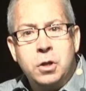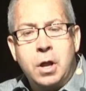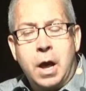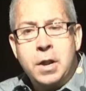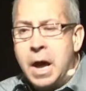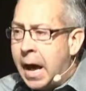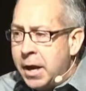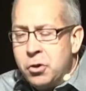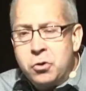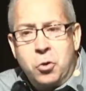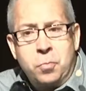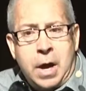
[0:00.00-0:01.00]
Now, I don't
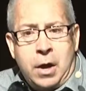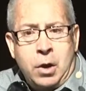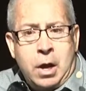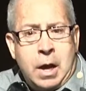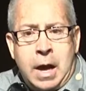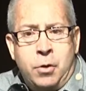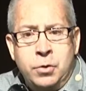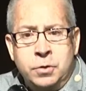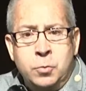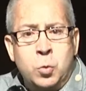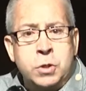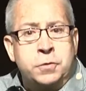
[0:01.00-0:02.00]
know about how it
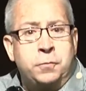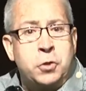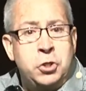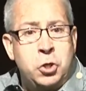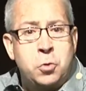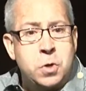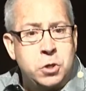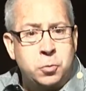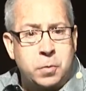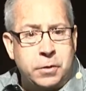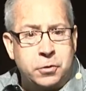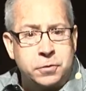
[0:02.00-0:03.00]
was for you when you
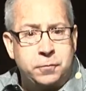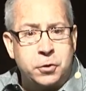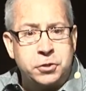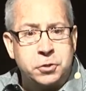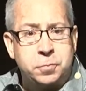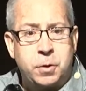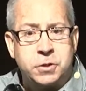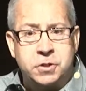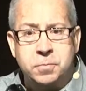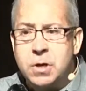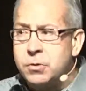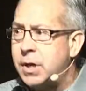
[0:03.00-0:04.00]
read those verses, but to
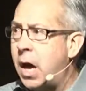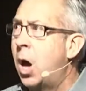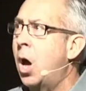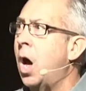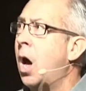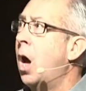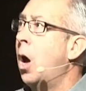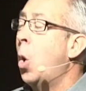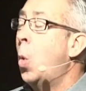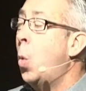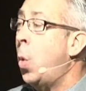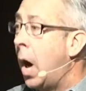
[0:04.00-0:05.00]
me it was like,
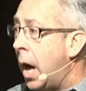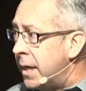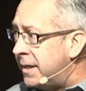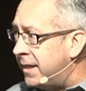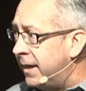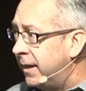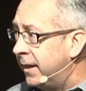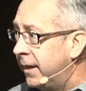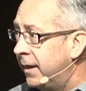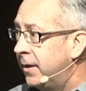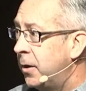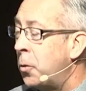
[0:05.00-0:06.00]
what?
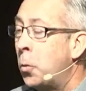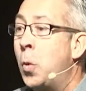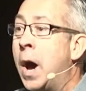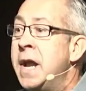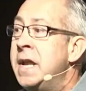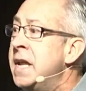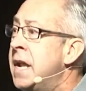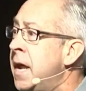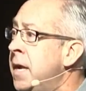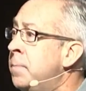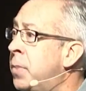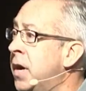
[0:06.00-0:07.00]
Why didn't
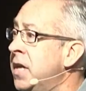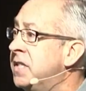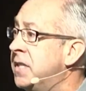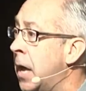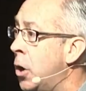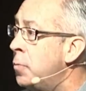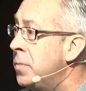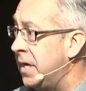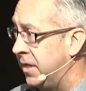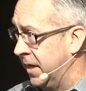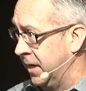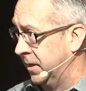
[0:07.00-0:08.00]
anybody tell me
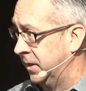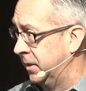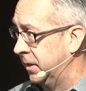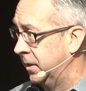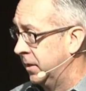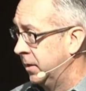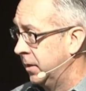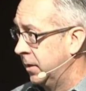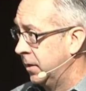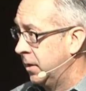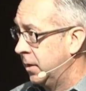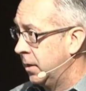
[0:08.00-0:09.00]
this?
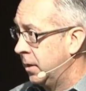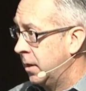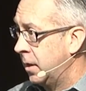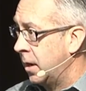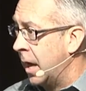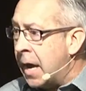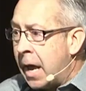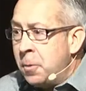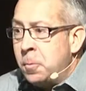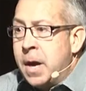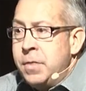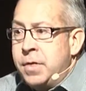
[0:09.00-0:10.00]
And I
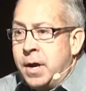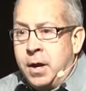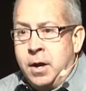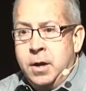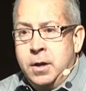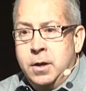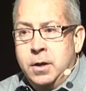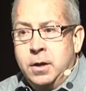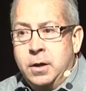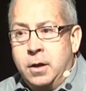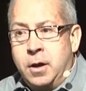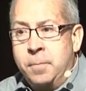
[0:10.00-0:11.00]
read there
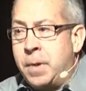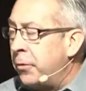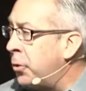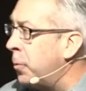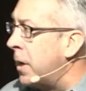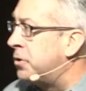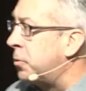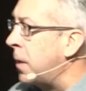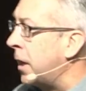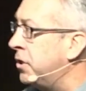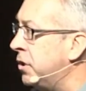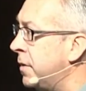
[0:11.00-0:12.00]
about the
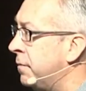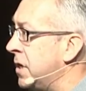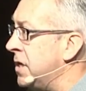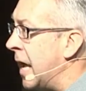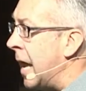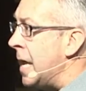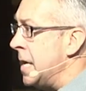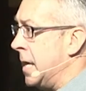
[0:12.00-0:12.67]
resurrection of the dead